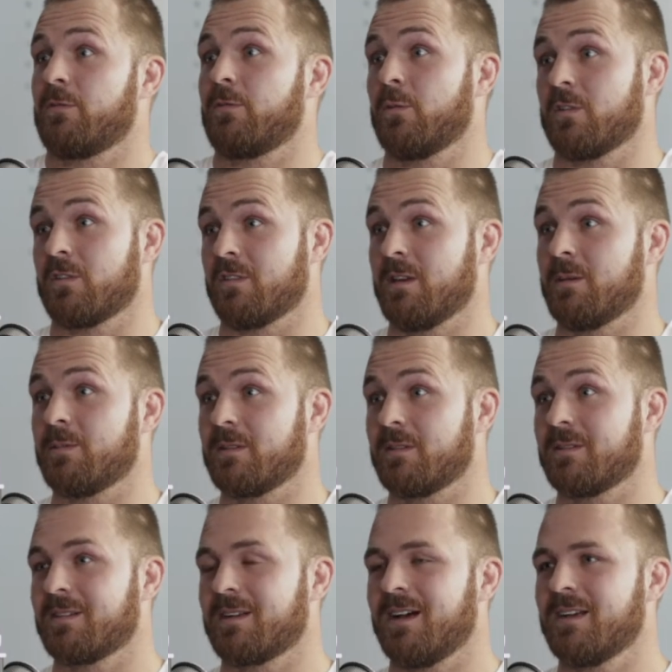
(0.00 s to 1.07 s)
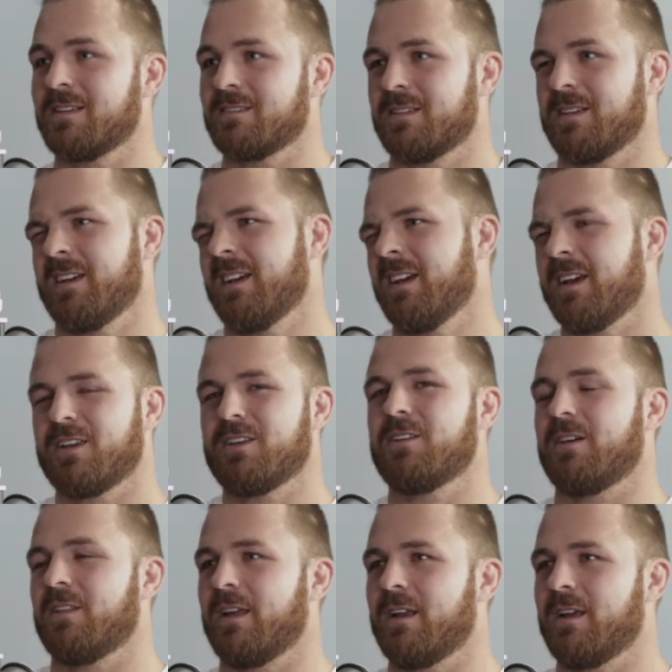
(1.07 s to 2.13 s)
to fall asleep in class. Yeah. And you
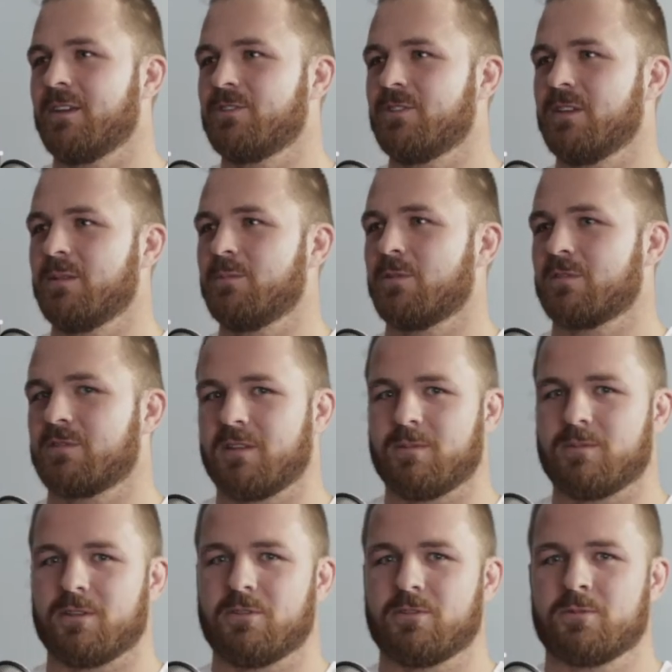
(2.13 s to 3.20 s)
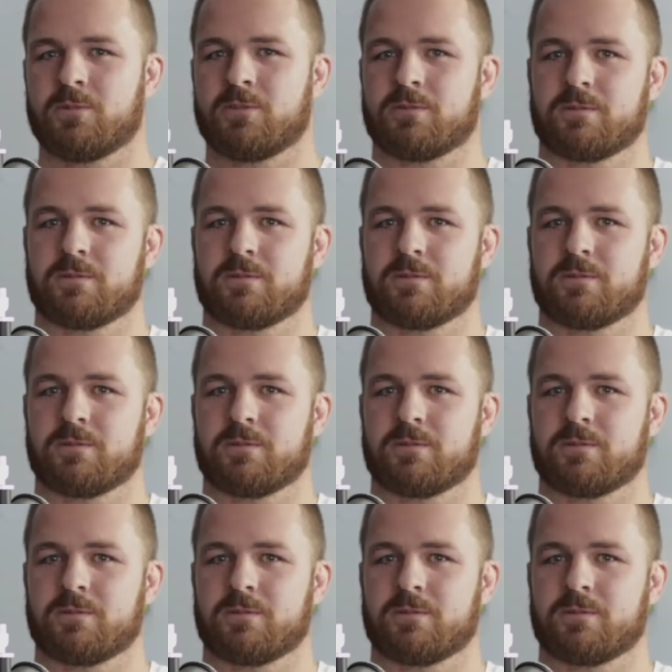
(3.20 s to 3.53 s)
know, at that age, you need more sleep than normal.